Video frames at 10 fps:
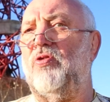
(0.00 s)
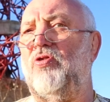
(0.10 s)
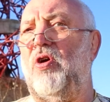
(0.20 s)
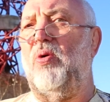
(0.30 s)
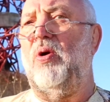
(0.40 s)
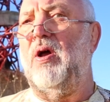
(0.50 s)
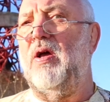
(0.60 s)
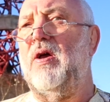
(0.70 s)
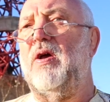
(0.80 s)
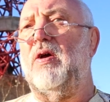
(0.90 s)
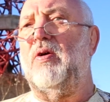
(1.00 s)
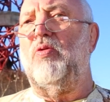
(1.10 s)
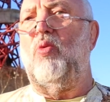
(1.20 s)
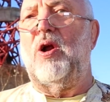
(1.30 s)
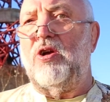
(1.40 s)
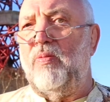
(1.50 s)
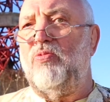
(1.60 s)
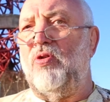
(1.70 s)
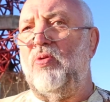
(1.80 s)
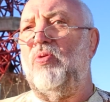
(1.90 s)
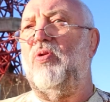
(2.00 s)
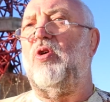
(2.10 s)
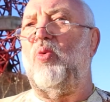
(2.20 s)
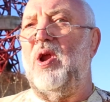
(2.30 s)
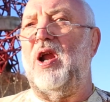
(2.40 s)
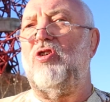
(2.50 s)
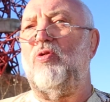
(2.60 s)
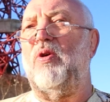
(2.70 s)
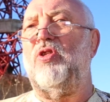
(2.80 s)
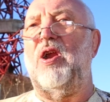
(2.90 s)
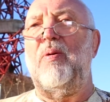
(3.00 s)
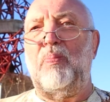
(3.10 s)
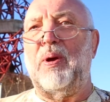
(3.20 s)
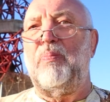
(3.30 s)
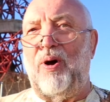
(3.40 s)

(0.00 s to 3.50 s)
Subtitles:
So welcome to the Queen Elizabeth Olympic